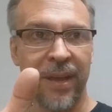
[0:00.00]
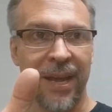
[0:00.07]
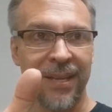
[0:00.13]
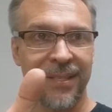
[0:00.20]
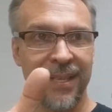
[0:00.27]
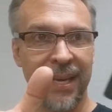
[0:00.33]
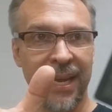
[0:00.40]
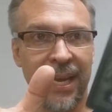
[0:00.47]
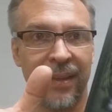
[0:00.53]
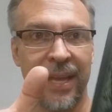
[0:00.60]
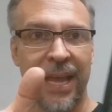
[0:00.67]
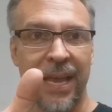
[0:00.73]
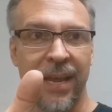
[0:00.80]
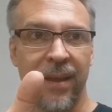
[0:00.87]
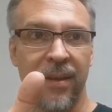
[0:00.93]
of has that kind of
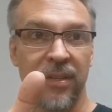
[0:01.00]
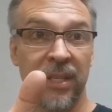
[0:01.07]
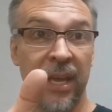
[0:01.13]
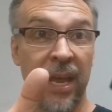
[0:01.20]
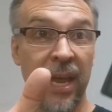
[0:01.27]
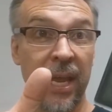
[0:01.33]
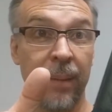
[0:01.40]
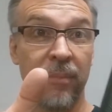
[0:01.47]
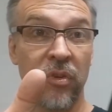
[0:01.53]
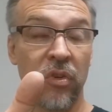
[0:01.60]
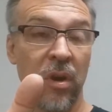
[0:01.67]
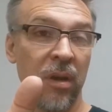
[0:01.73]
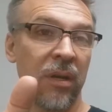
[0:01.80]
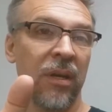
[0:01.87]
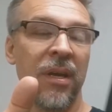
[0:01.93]
haze, hey, I'm
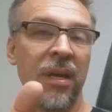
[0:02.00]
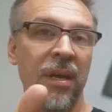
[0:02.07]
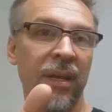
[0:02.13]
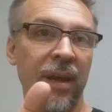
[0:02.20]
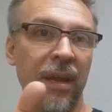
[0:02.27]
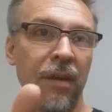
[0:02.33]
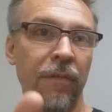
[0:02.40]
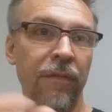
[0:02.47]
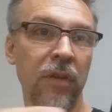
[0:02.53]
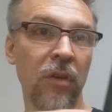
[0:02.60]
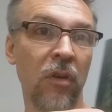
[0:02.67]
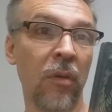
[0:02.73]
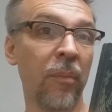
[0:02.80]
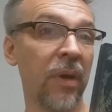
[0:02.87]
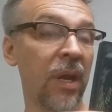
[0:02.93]
drunk kind of
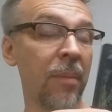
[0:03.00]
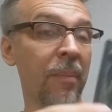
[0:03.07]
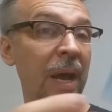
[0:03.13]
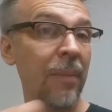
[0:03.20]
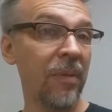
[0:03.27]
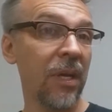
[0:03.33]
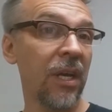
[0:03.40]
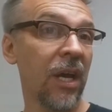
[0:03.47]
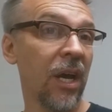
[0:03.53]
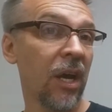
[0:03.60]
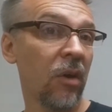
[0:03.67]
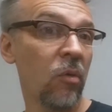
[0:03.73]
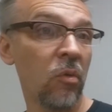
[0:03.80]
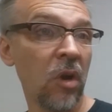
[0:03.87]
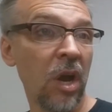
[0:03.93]
feel, but it might be a,
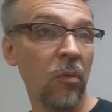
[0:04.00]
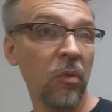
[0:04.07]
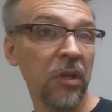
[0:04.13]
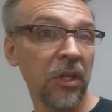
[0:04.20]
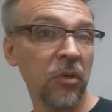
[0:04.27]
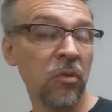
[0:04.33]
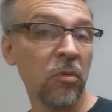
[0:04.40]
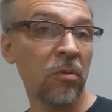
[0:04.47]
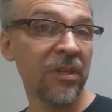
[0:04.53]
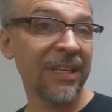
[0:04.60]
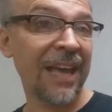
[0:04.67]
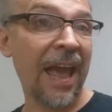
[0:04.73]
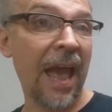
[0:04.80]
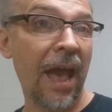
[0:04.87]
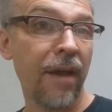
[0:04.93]
a, really cool
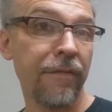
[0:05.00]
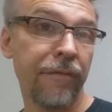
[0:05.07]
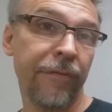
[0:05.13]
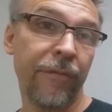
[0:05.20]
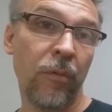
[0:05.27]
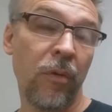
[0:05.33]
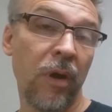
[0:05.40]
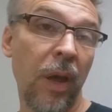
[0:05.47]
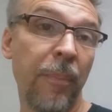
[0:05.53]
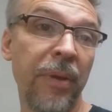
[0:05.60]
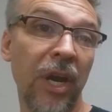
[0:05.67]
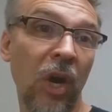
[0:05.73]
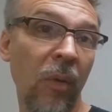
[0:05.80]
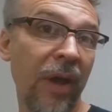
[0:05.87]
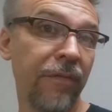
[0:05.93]
gaff for a
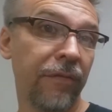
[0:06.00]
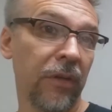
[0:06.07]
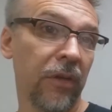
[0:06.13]
pirouette